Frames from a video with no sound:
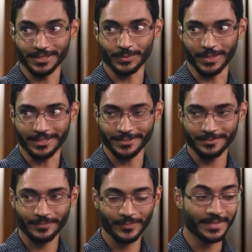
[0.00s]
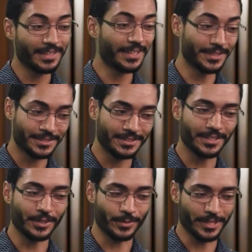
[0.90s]
as well. It's
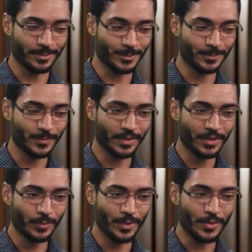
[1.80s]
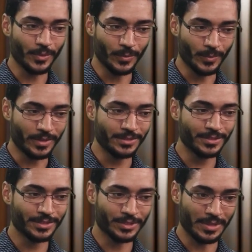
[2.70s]
incredible with
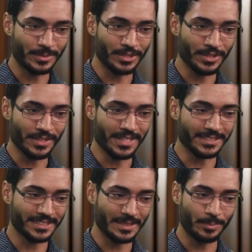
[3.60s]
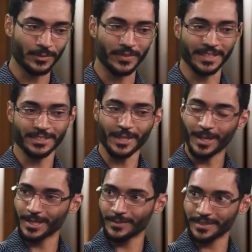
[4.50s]
one scripture that simplifies
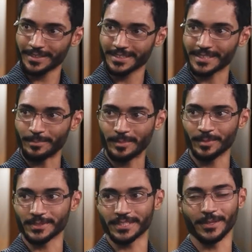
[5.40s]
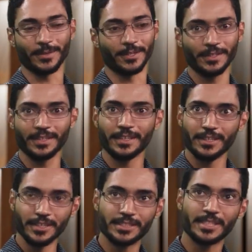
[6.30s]
all of it, because then people will say, well,
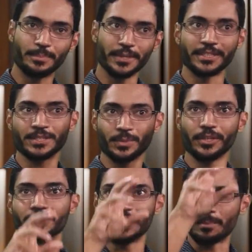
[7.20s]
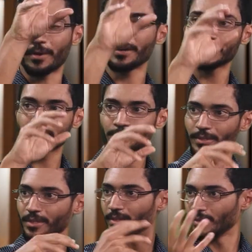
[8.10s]
you see places where you see parts,
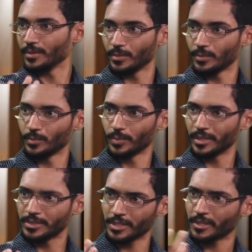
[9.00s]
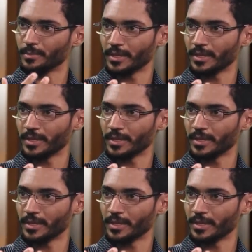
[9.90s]
but where do you see all of them